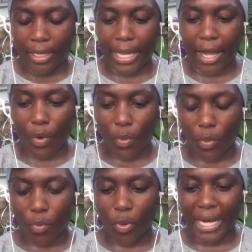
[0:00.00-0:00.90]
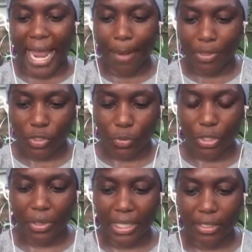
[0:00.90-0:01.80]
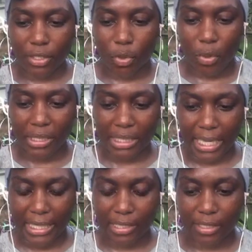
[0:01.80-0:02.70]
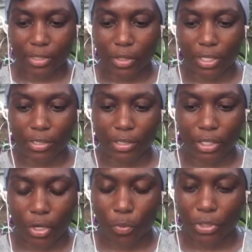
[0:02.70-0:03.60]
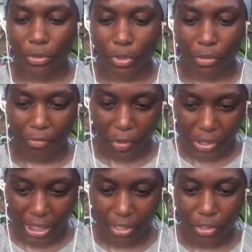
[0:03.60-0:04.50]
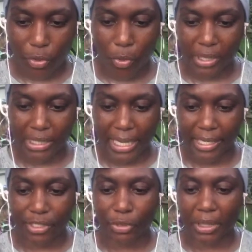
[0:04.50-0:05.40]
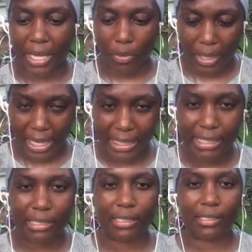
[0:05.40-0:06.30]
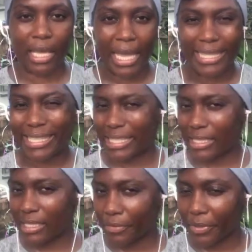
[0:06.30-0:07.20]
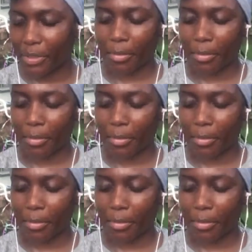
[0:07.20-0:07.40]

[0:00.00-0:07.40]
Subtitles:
Now, what happens when you get into horse stance is you know, when you first get into horse stance, you're like, okay, this is different.